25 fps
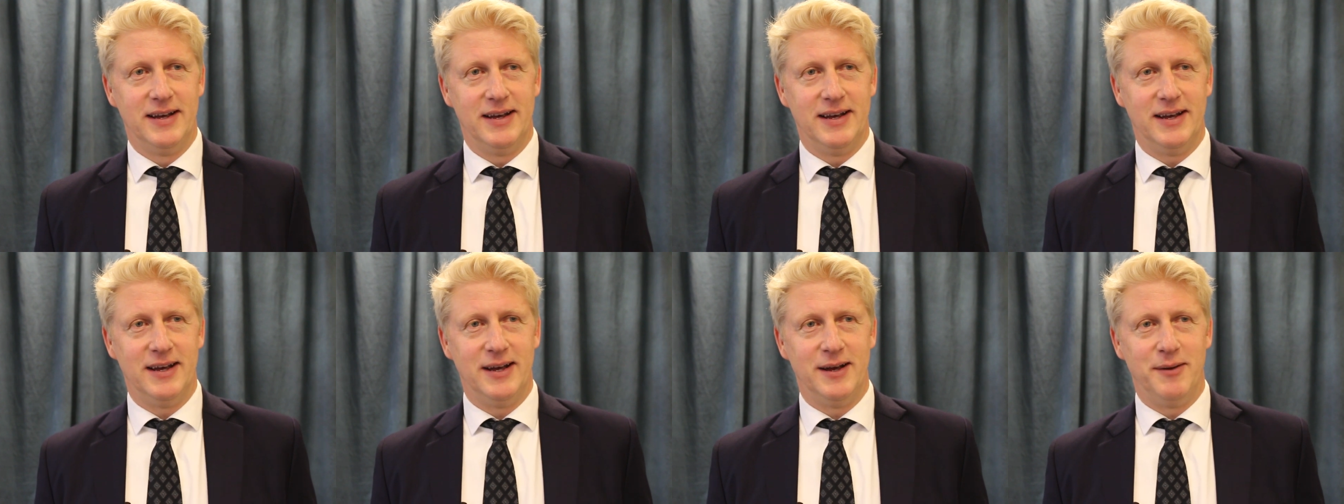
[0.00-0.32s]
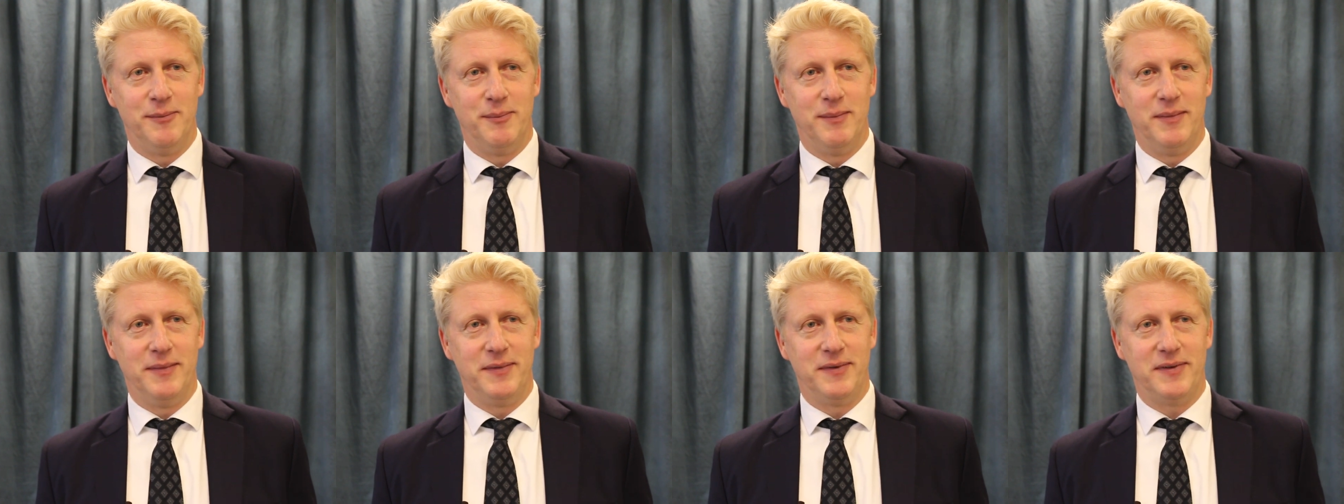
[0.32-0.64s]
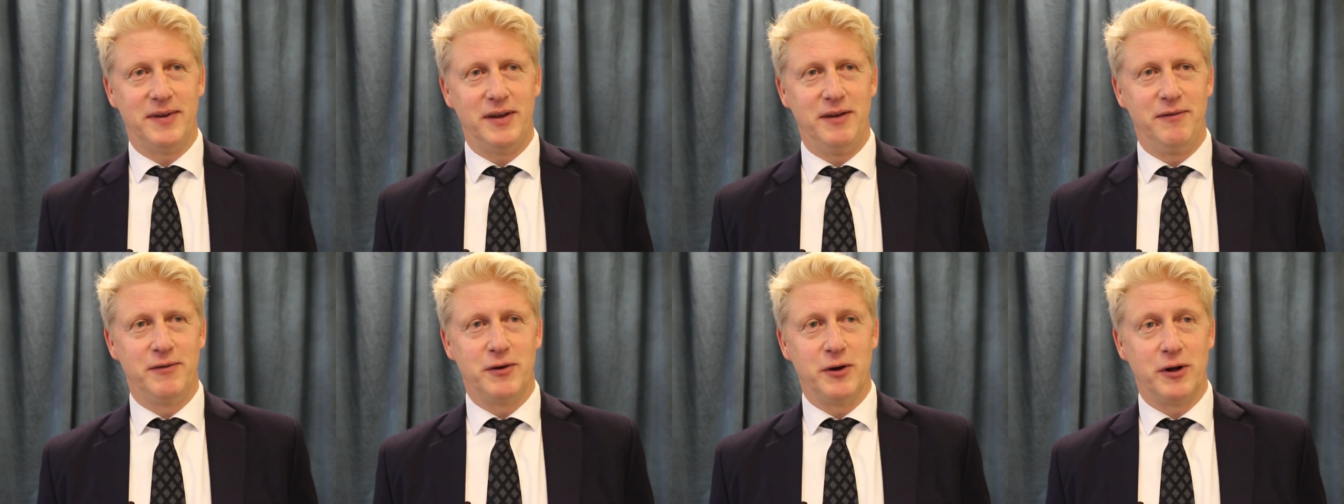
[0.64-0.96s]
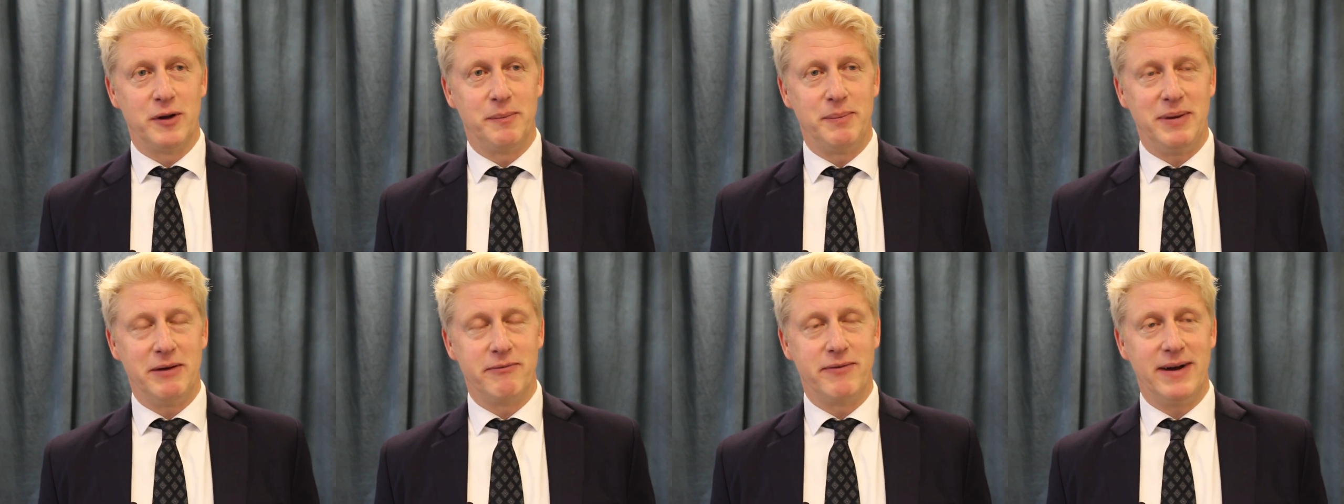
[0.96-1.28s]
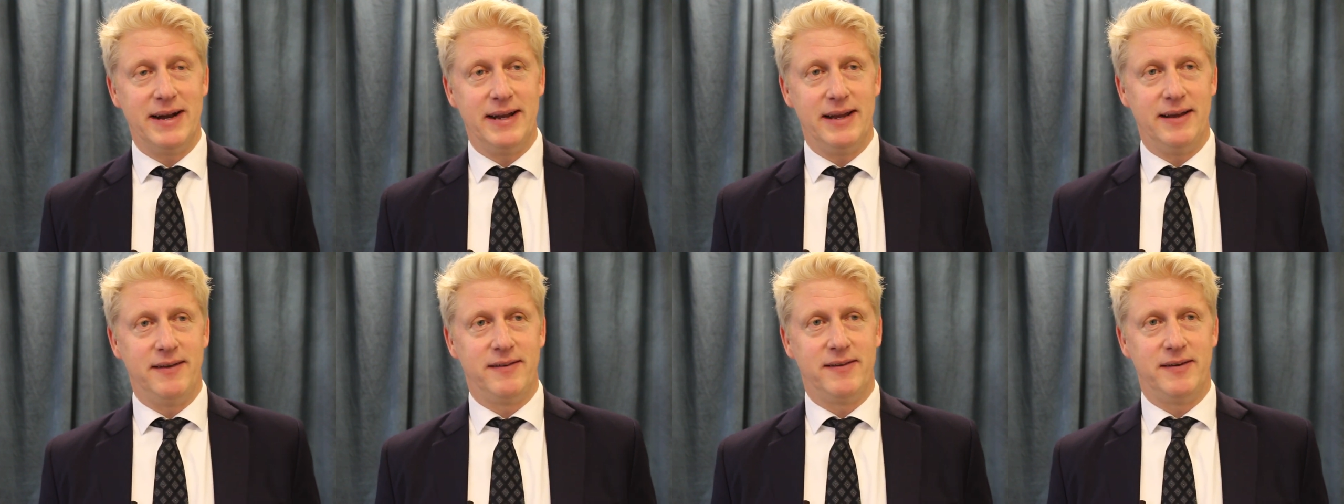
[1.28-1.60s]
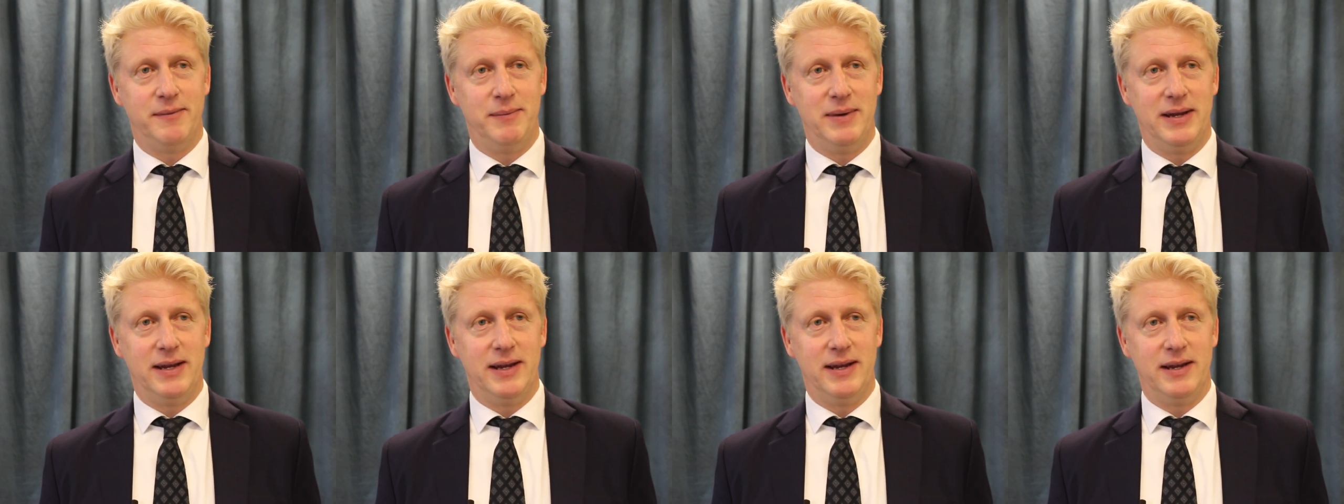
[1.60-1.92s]
Um, so you've got to be ready
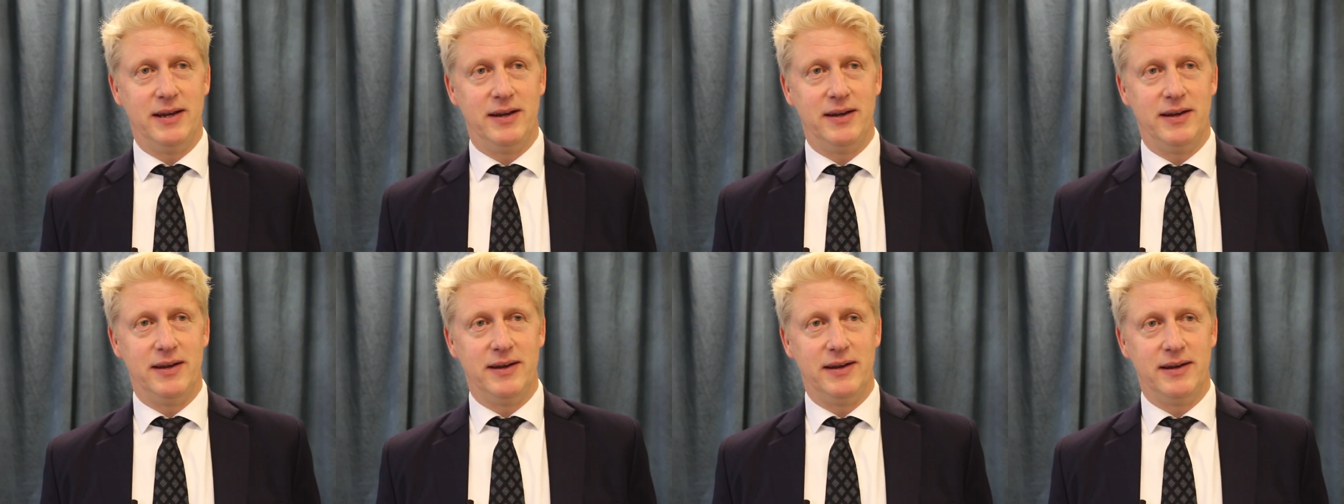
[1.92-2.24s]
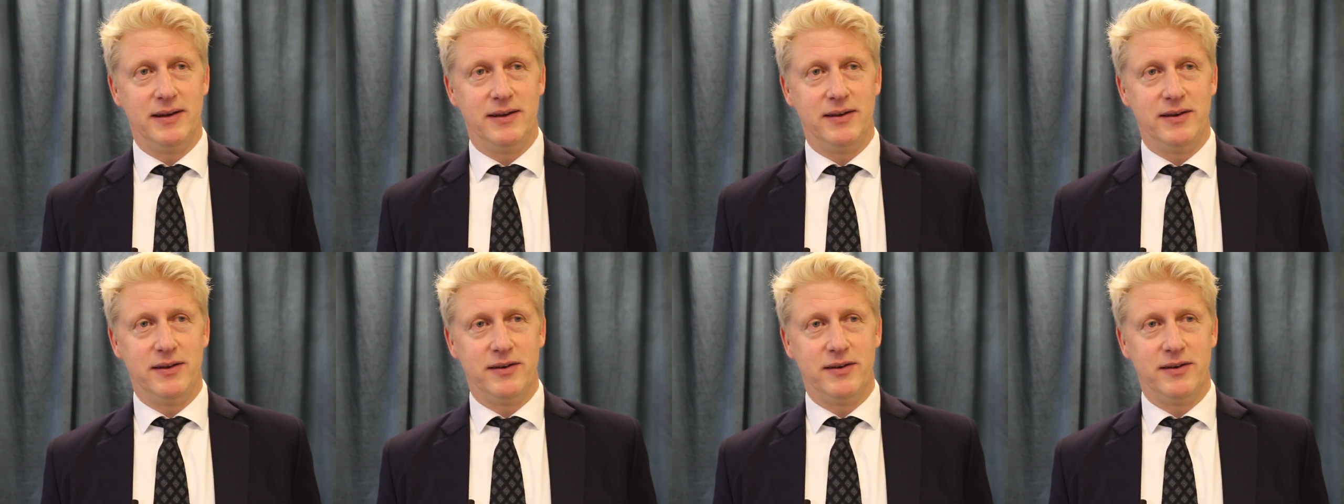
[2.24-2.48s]
to be